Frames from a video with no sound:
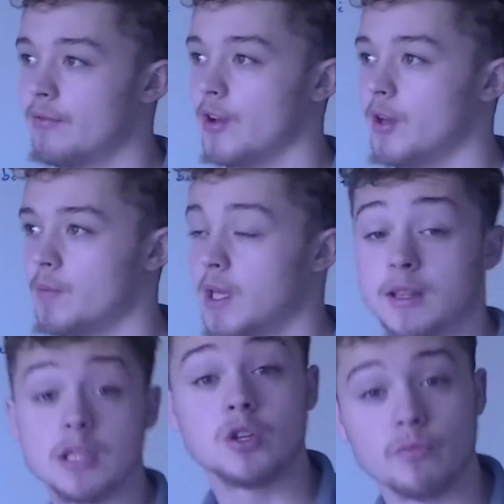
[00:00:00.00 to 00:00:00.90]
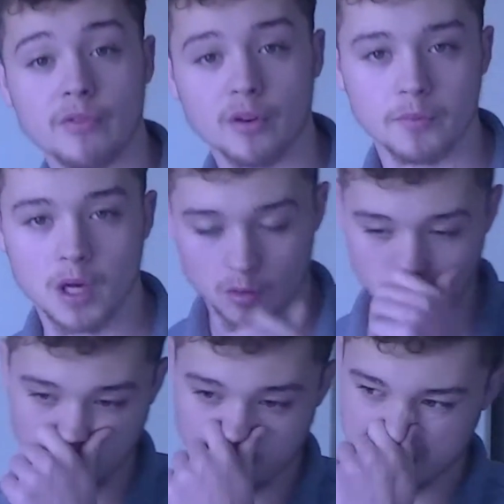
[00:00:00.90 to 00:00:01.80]
the addition form, oh
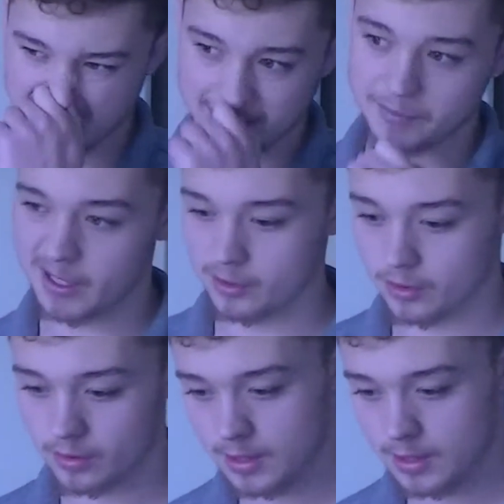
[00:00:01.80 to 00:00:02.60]
well, you might not.